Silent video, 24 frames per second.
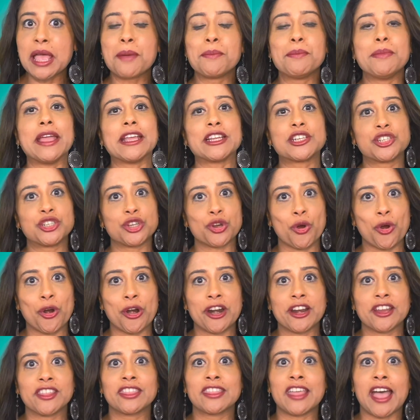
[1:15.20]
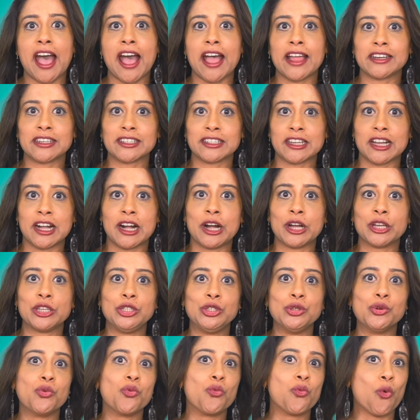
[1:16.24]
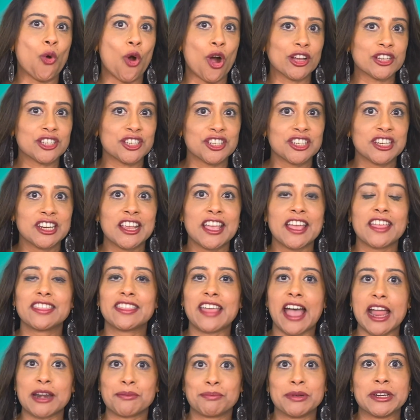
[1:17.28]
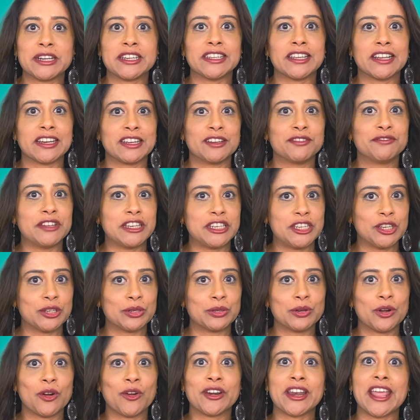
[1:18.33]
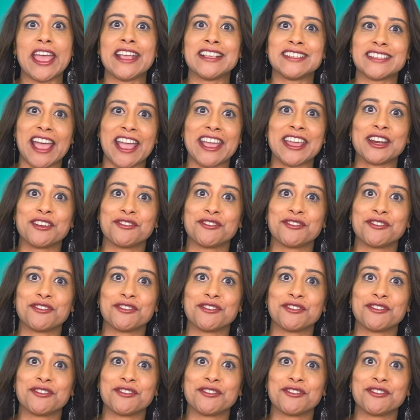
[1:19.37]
make sure that you watch that particular video on executive